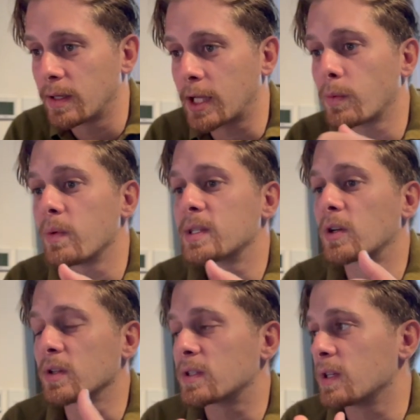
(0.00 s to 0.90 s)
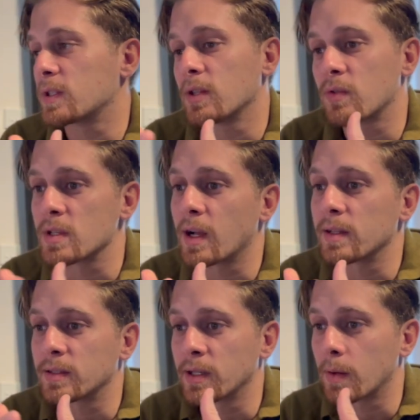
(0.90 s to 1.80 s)
That's where we see consistent
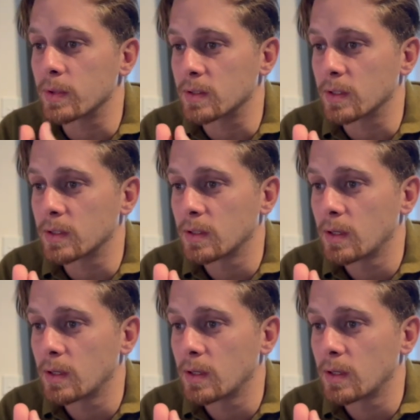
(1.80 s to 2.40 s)
results in our business.